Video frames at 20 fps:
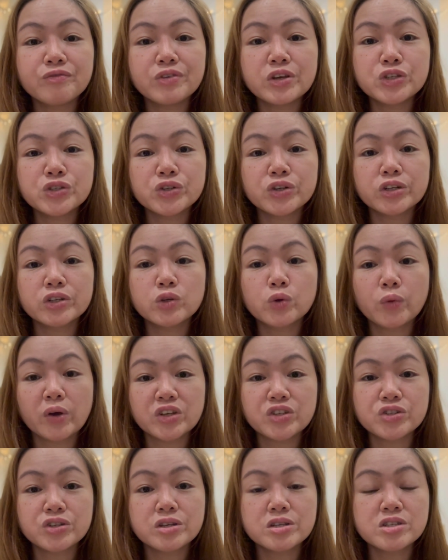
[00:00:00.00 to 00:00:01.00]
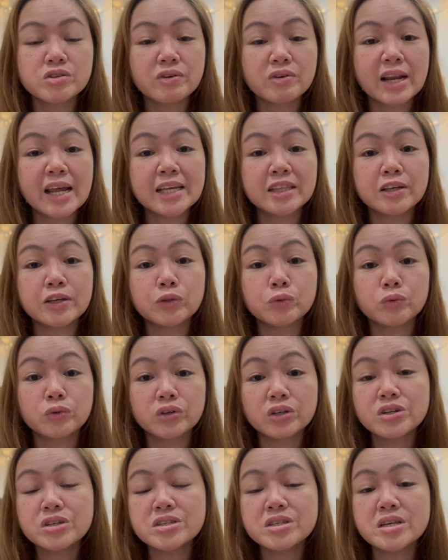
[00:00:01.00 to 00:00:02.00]
featured questions relating to
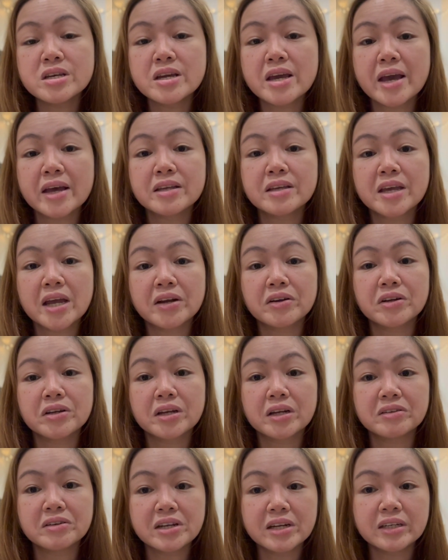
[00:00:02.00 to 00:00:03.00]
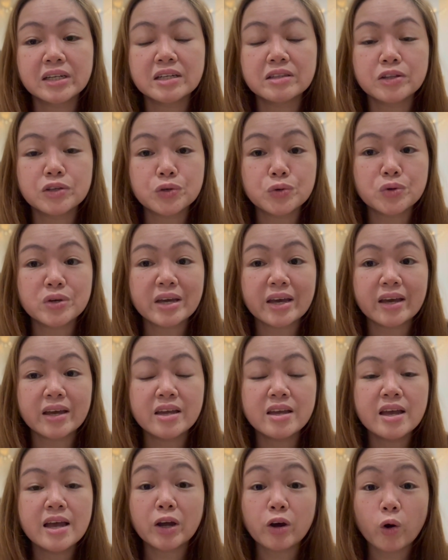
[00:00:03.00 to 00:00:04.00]
nursing and career in the
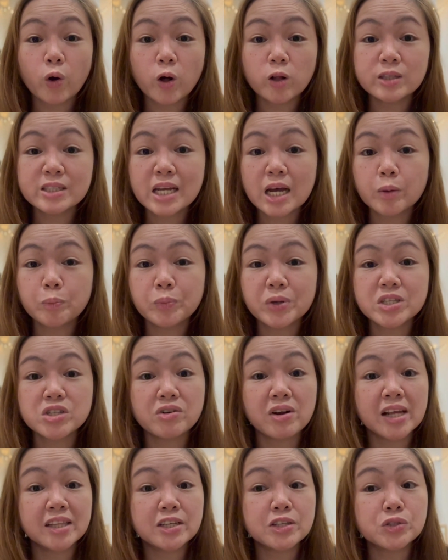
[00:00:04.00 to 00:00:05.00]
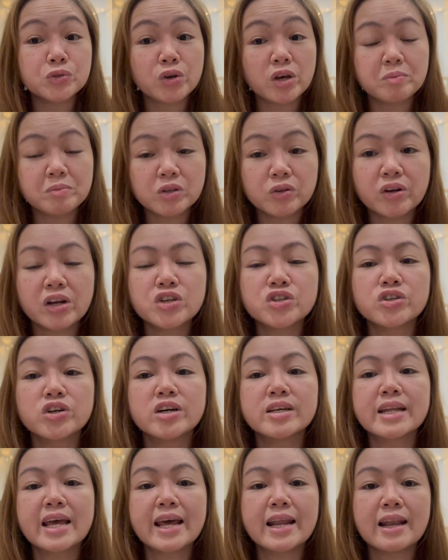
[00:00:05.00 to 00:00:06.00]
UK, all topics relating to
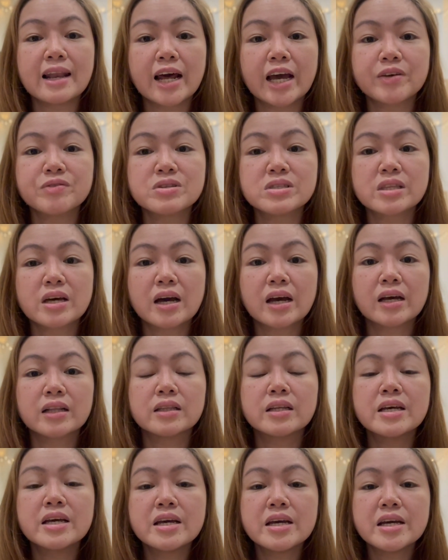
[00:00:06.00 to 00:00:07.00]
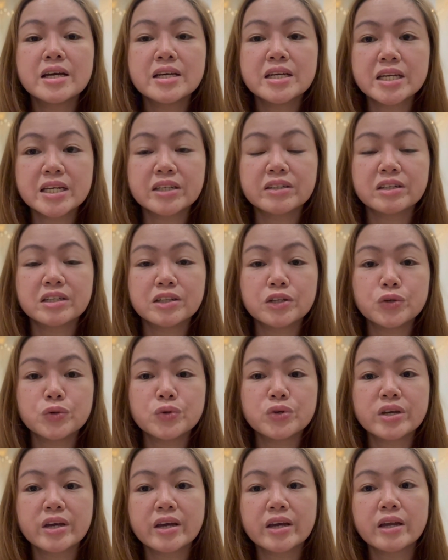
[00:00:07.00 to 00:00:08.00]
immigration and lifestyle here in the
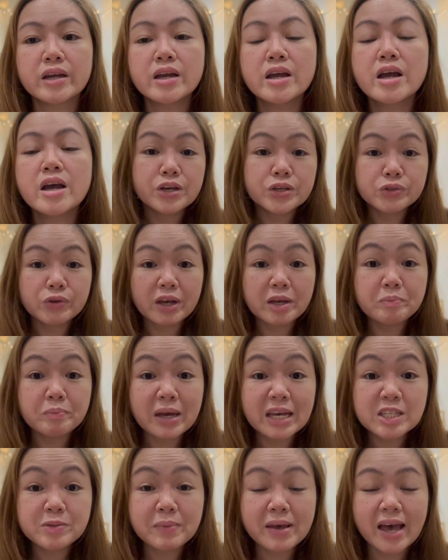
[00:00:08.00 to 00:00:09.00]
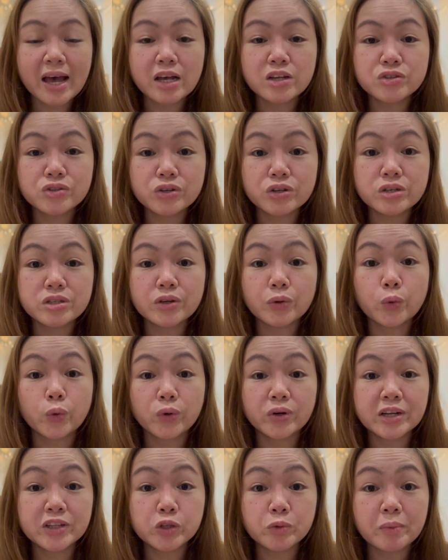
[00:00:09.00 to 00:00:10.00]
UK. So I base my answers
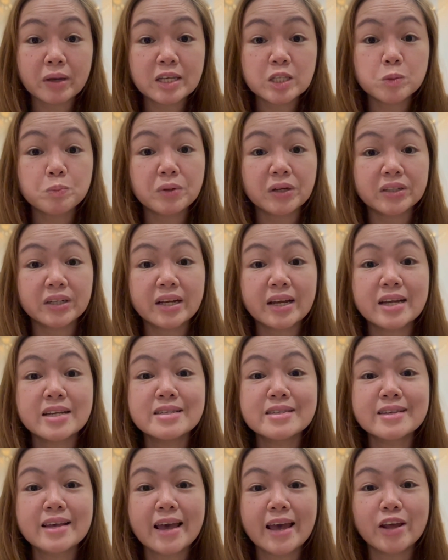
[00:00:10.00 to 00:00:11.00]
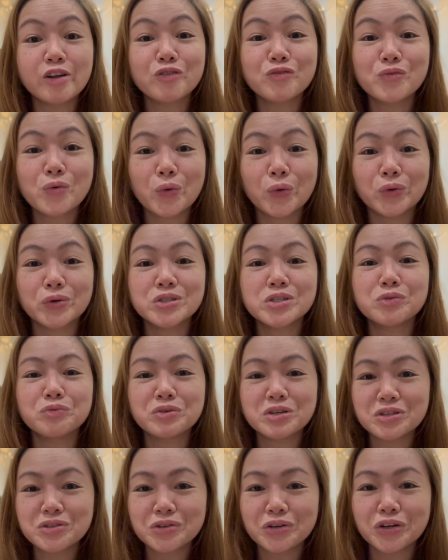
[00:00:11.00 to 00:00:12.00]
according to my experience and of course
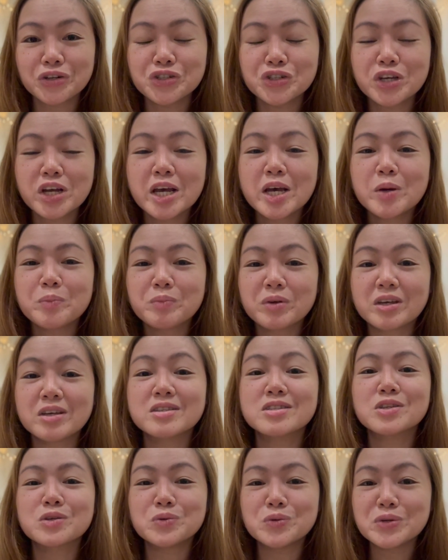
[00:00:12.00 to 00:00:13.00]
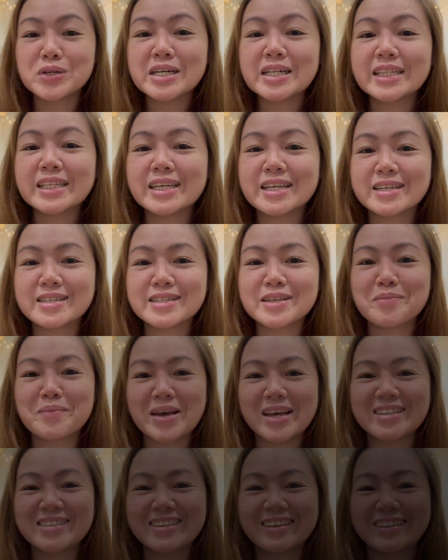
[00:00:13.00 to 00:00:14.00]
research because Google is
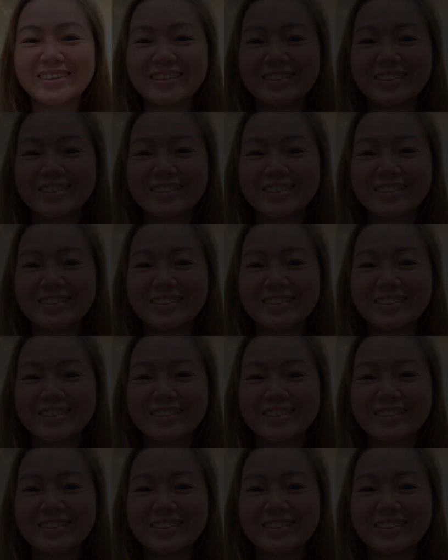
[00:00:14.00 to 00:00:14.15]
amazing.